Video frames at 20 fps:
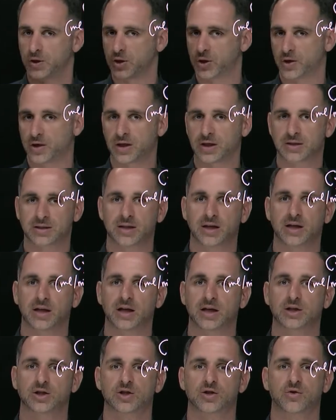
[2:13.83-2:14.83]
you're just going
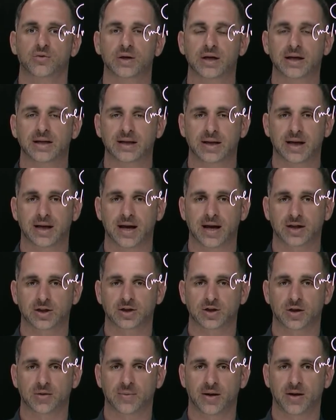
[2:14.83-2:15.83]
to excrete that
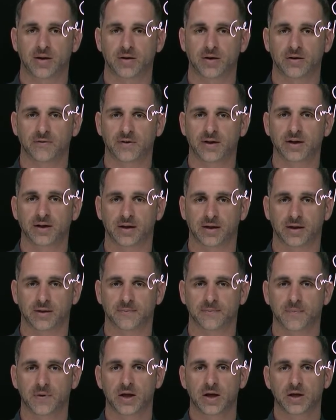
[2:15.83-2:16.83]
extra amount of inulin.